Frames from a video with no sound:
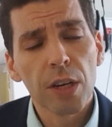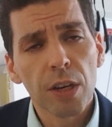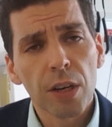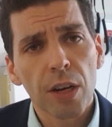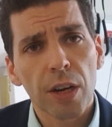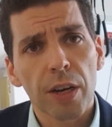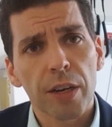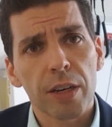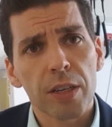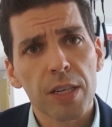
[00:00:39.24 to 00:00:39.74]

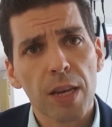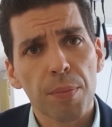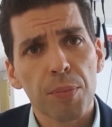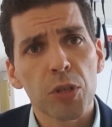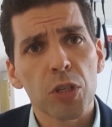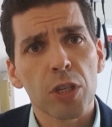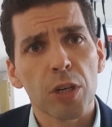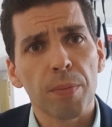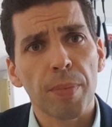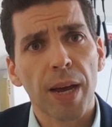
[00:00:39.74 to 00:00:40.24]
This
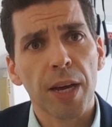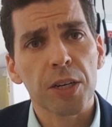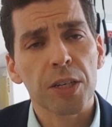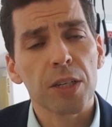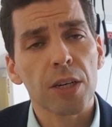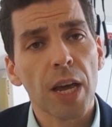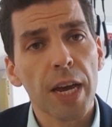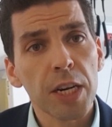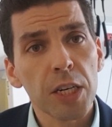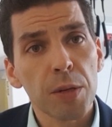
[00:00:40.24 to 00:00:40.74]
happens in about
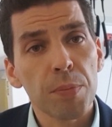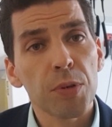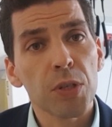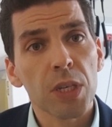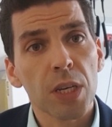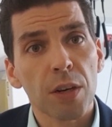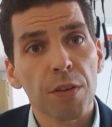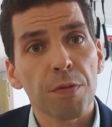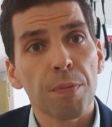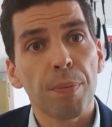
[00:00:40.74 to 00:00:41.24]

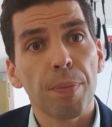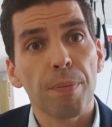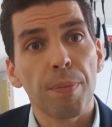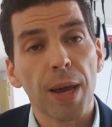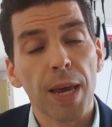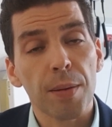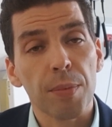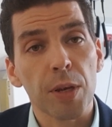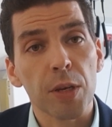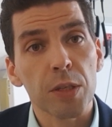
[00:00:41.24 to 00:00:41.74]
90% of
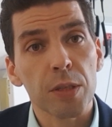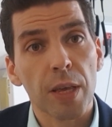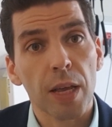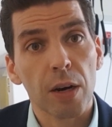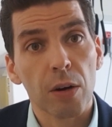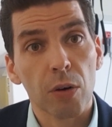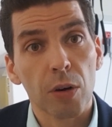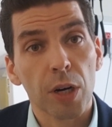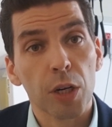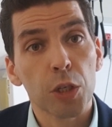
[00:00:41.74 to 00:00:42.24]
babies that
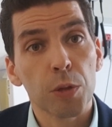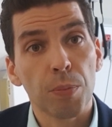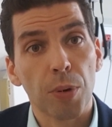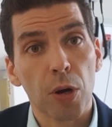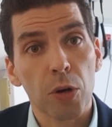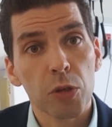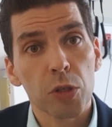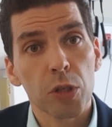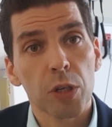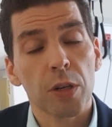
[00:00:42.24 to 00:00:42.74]
are
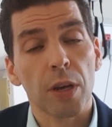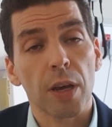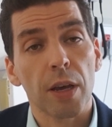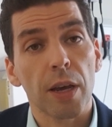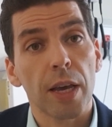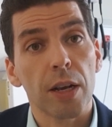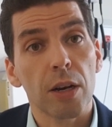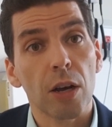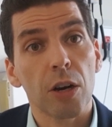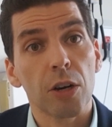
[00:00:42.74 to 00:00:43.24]
exposed
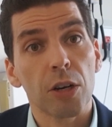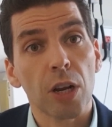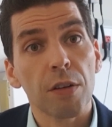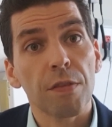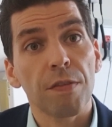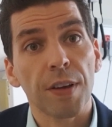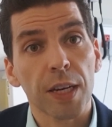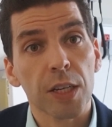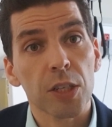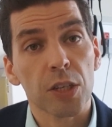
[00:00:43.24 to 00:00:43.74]
and are
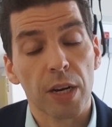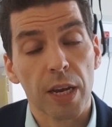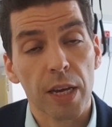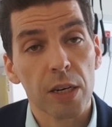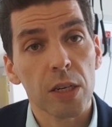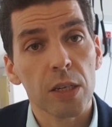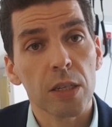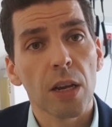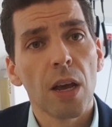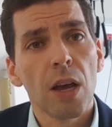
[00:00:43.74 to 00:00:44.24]
not
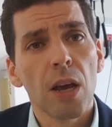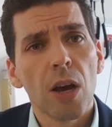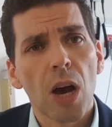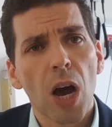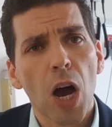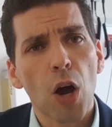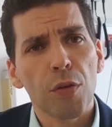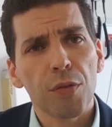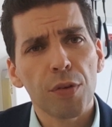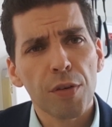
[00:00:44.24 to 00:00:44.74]
vaccinated.
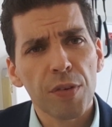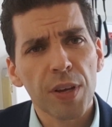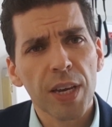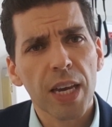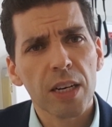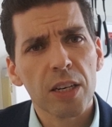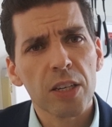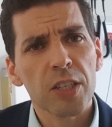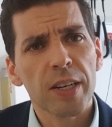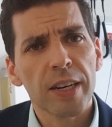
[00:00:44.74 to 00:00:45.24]
However, if you
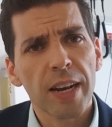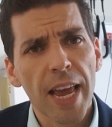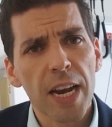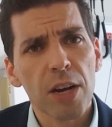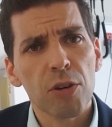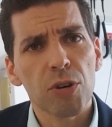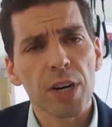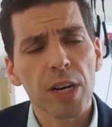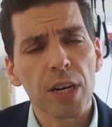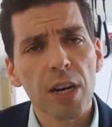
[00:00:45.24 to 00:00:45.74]
get this
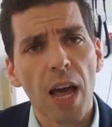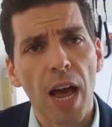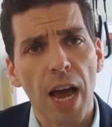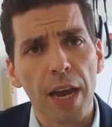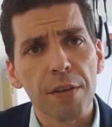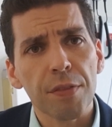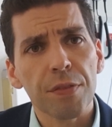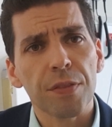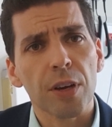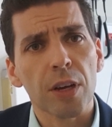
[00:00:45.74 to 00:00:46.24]
later in
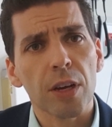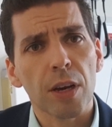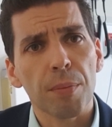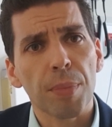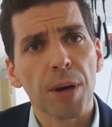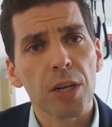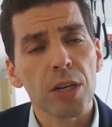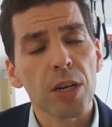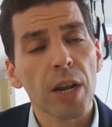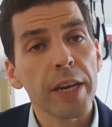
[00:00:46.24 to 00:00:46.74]
life,
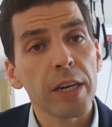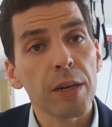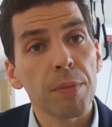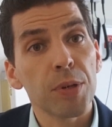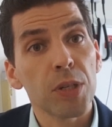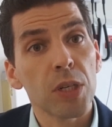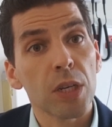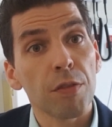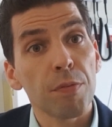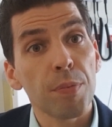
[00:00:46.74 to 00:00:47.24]
about
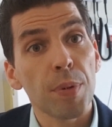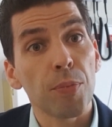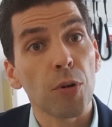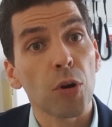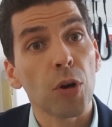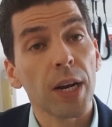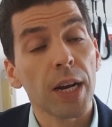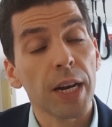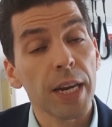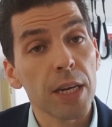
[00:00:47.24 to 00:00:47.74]
90% of people
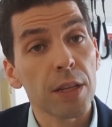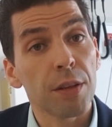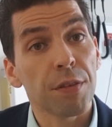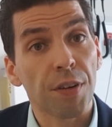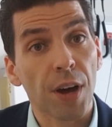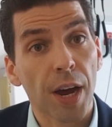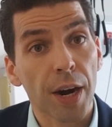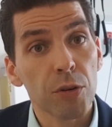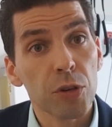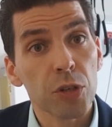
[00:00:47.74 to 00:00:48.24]
clear the
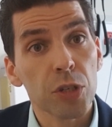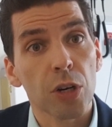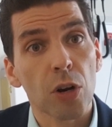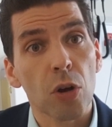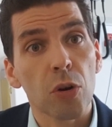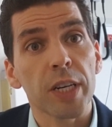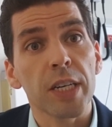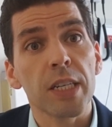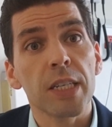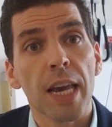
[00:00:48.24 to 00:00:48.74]
virus and
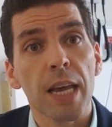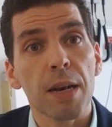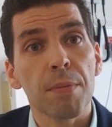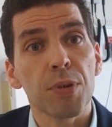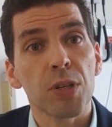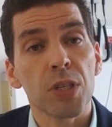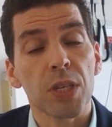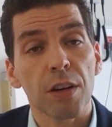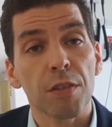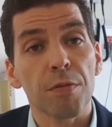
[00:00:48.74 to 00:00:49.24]
only
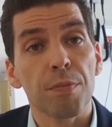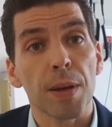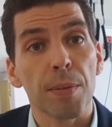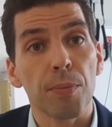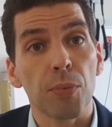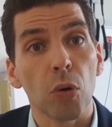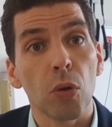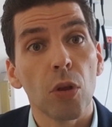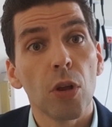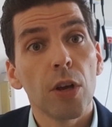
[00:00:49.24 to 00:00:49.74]
10% of
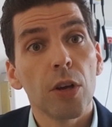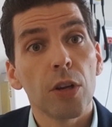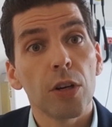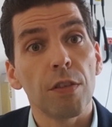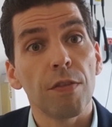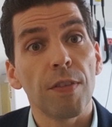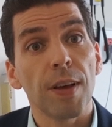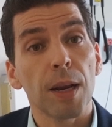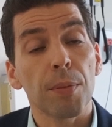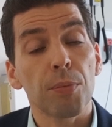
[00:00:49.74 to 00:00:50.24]
people
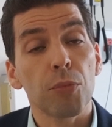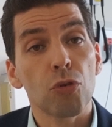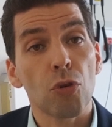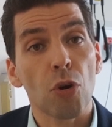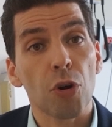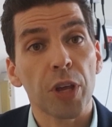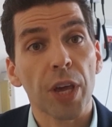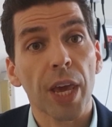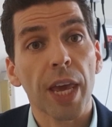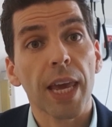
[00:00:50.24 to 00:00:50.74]
develop
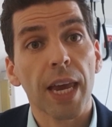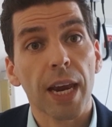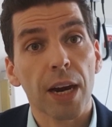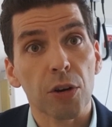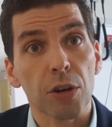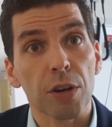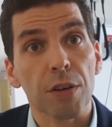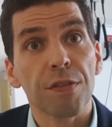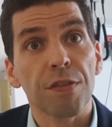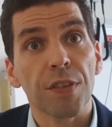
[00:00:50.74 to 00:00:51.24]
chronic
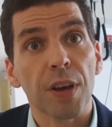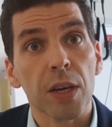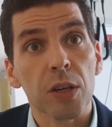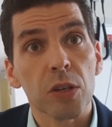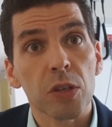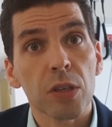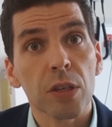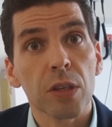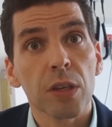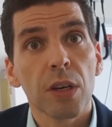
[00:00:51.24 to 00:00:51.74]
carrier
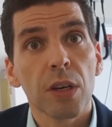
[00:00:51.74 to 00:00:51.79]
phase.